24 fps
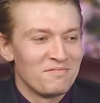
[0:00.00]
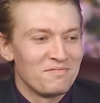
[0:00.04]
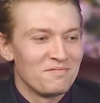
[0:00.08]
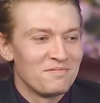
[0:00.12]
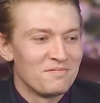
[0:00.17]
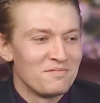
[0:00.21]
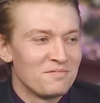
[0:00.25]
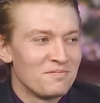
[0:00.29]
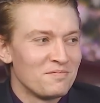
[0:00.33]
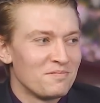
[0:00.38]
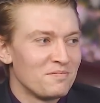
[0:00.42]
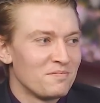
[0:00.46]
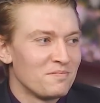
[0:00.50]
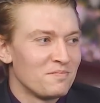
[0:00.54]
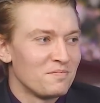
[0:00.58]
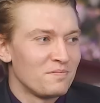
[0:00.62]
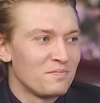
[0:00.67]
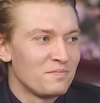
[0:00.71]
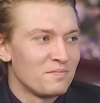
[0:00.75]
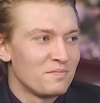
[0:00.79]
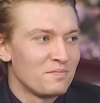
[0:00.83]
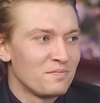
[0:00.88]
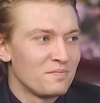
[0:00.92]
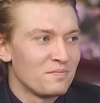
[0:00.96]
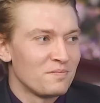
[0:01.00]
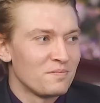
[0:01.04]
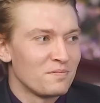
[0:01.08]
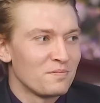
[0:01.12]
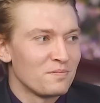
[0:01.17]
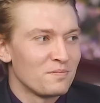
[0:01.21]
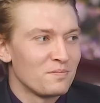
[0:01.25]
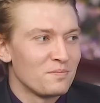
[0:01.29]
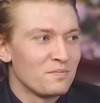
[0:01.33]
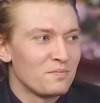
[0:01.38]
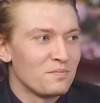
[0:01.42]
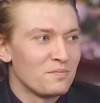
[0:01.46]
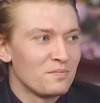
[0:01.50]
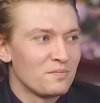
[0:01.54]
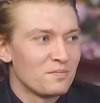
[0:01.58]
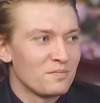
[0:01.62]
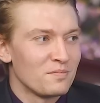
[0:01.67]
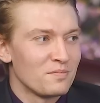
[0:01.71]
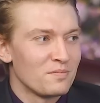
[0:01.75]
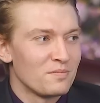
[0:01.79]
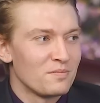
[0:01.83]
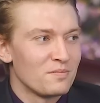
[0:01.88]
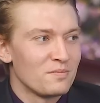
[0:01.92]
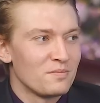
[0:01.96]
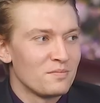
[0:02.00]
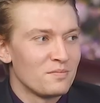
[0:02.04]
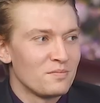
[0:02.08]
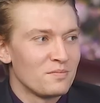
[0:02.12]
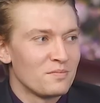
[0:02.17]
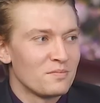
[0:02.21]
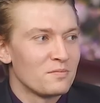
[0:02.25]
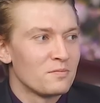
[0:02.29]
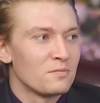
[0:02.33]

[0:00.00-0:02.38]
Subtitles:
The person shown says nothing.